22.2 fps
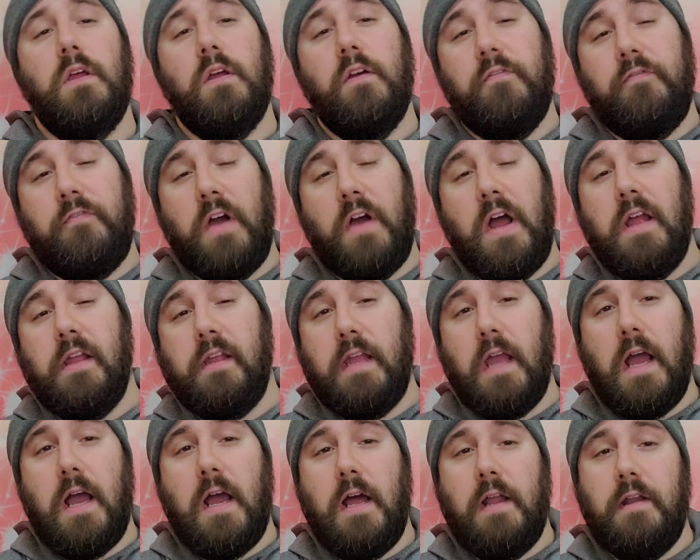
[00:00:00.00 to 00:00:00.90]
find
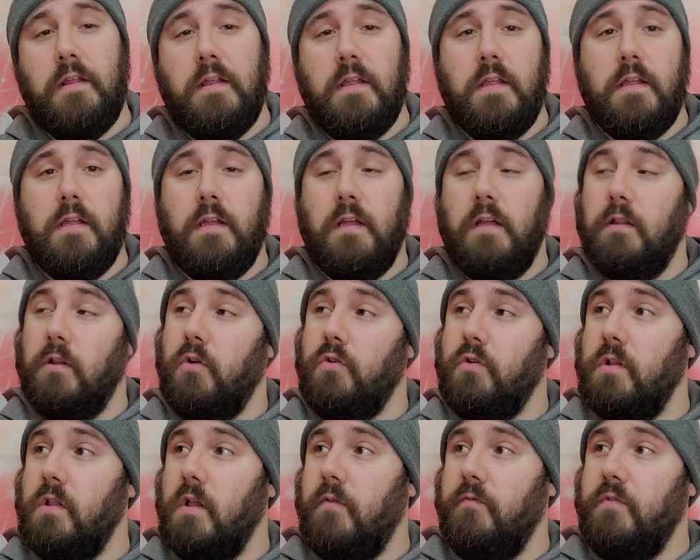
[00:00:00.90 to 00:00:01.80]
God, and learn to
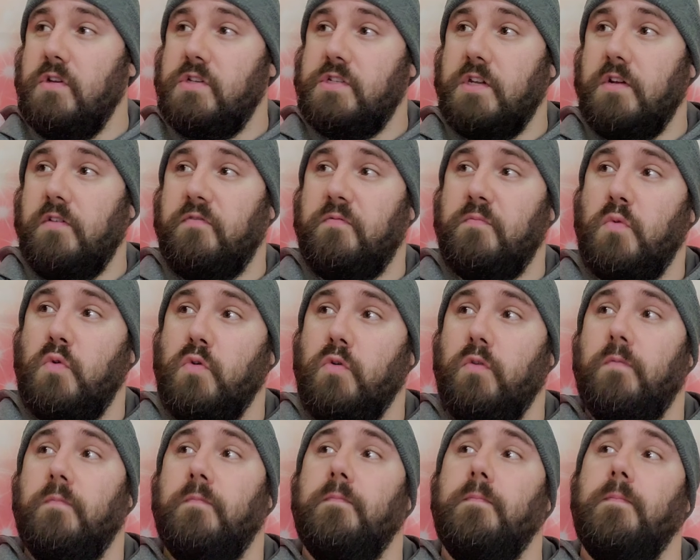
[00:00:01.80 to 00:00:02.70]
love yourself more.